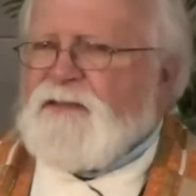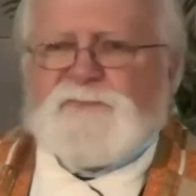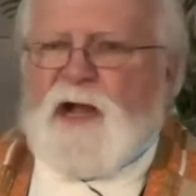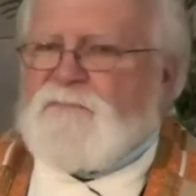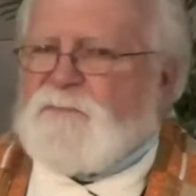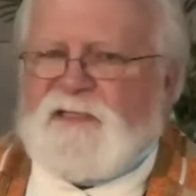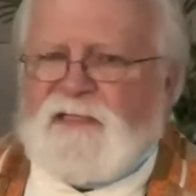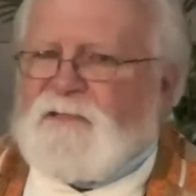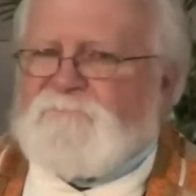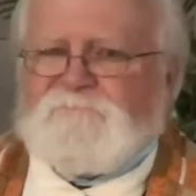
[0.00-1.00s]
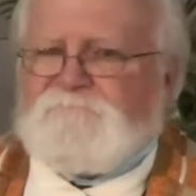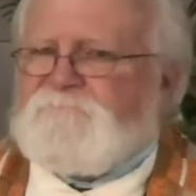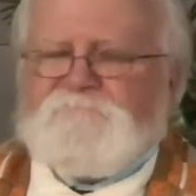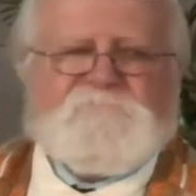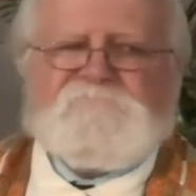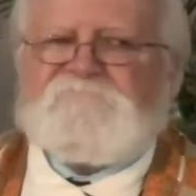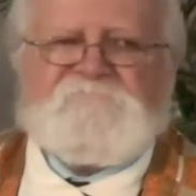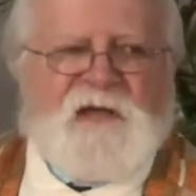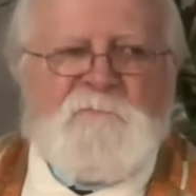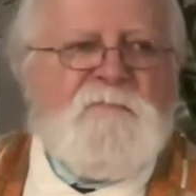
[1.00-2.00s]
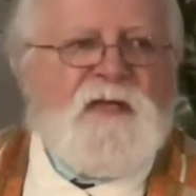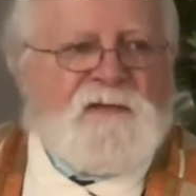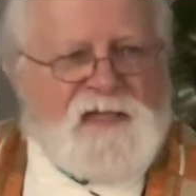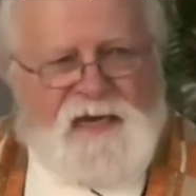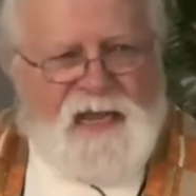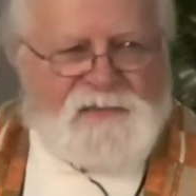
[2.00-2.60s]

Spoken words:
There's probably a million